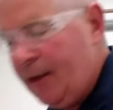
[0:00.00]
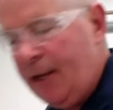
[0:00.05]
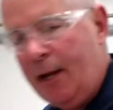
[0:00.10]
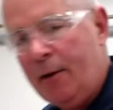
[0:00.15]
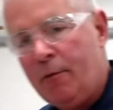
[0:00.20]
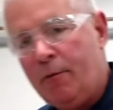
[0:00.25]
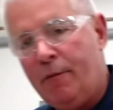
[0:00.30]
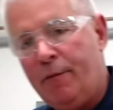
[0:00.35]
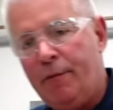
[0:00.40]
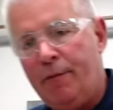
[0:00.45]

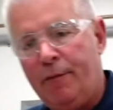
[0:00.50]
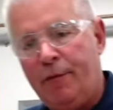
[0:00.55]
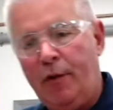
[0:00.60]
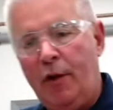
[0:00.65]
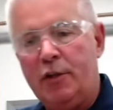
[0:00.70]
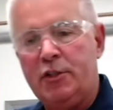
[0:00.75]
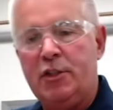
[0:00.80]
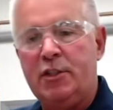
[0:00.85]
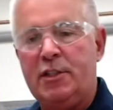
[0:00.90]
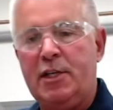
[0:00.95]
That
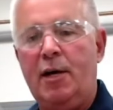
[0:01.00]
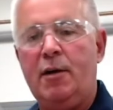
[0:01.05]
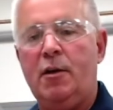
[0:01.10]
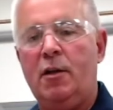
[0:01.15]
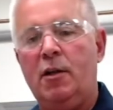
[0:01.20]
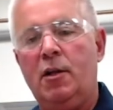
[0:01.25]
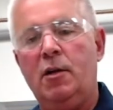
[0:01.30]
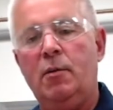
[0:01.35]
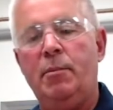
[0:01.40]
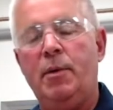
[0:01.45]
flushes out a
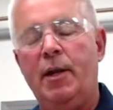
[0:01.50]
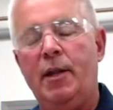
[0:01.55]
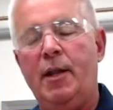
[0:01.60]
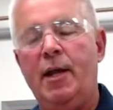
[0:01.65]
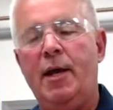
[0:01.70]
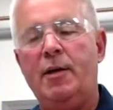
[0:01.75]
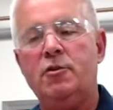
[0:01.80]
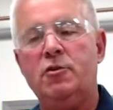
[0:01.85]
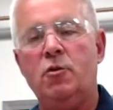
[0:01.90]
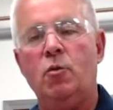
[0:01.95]
little bit of the
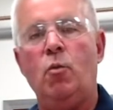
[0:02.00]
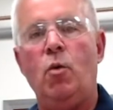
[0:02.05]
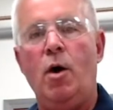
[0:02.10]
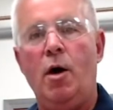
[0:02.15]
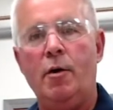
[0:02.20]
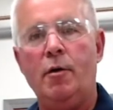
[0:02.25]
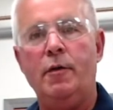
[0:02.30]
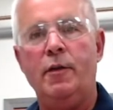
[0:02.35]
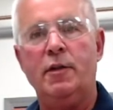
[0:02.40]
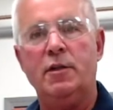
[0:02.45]
extra
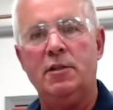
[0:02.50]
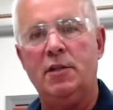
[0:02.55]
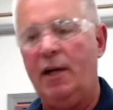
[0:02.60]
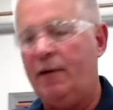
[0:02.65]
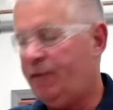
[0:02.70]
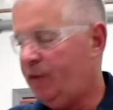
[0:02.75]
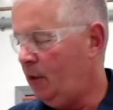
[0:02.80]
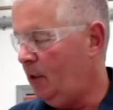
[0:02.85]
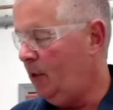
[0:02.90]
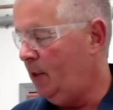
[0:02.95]
water that's
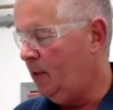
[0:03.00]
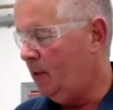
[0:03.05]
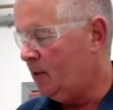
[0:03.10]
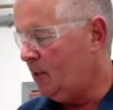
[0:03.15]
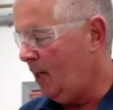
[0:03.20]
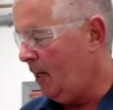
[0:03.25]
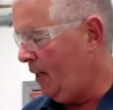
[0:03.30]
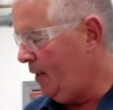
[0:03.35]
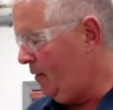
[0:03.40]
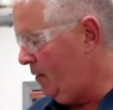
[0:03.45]
left
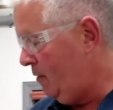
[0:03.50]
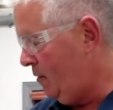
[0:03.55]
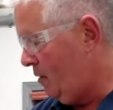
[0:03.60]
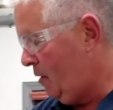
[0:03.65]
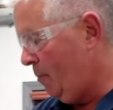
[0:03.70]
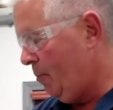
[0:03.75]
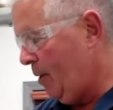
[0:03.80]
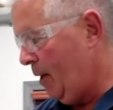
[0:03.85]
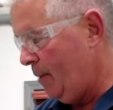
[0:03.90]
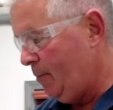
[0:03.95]
inside
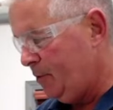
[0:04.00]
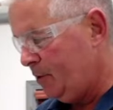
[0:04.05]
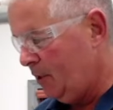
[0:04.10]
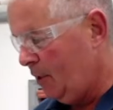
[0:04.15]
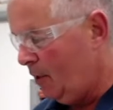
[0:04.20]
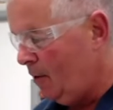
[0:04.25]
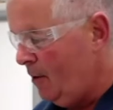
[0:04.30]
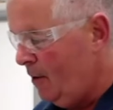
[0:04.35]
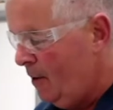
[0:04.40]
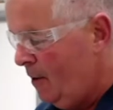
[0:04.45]
the pipes
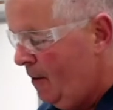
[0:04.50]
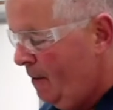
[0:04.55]
there,